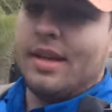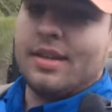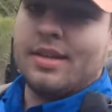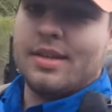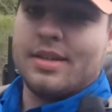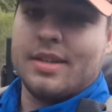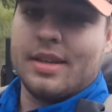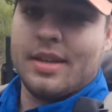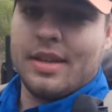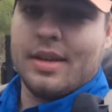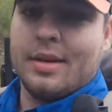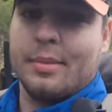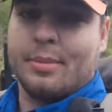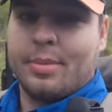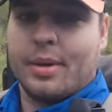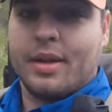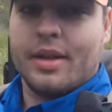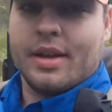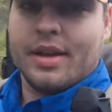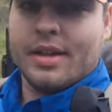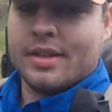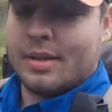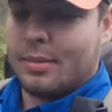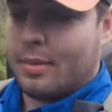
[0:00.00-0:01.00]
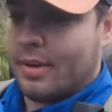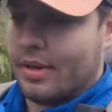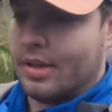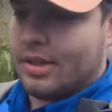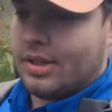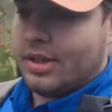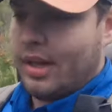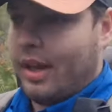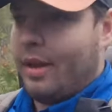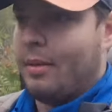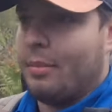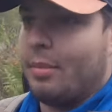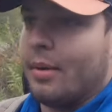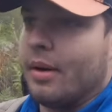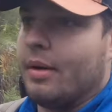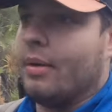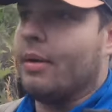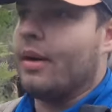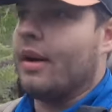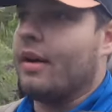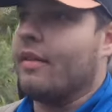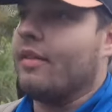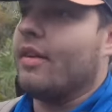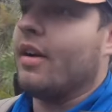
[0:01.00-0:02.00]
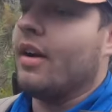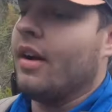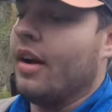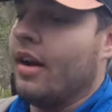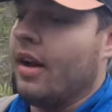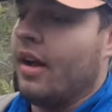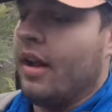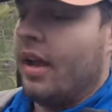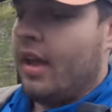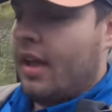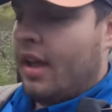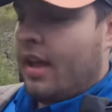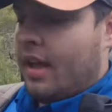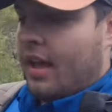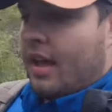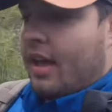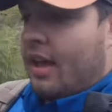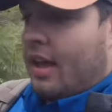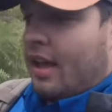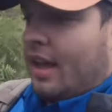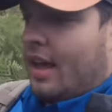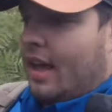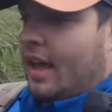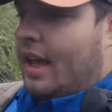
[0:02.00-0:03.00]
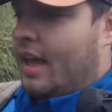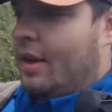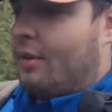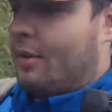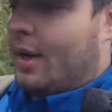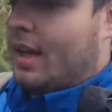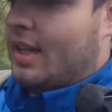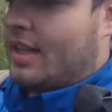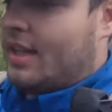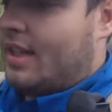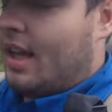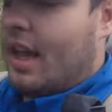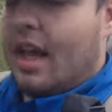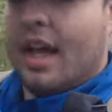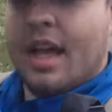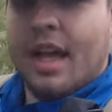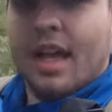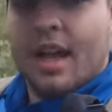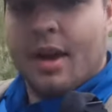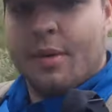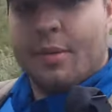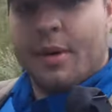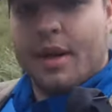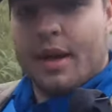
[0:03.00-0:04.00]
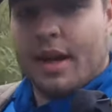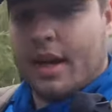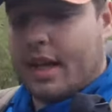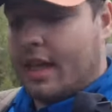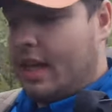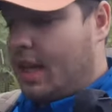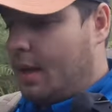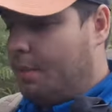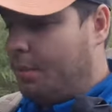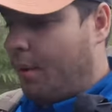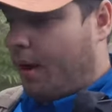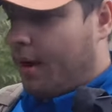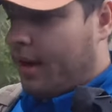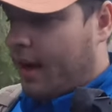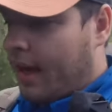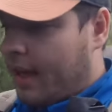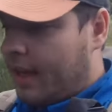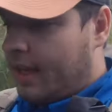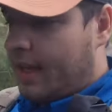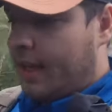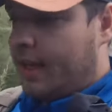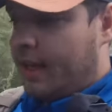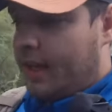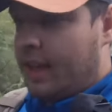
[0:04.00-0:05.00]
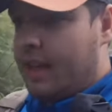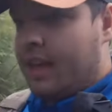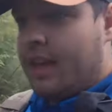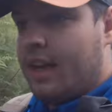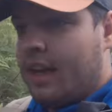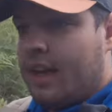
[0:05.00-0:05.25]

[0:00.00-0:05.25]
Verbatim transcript: Just kidding, probably because I'm out of shape, but whatever. Anyways, we're gonna keep on hiking.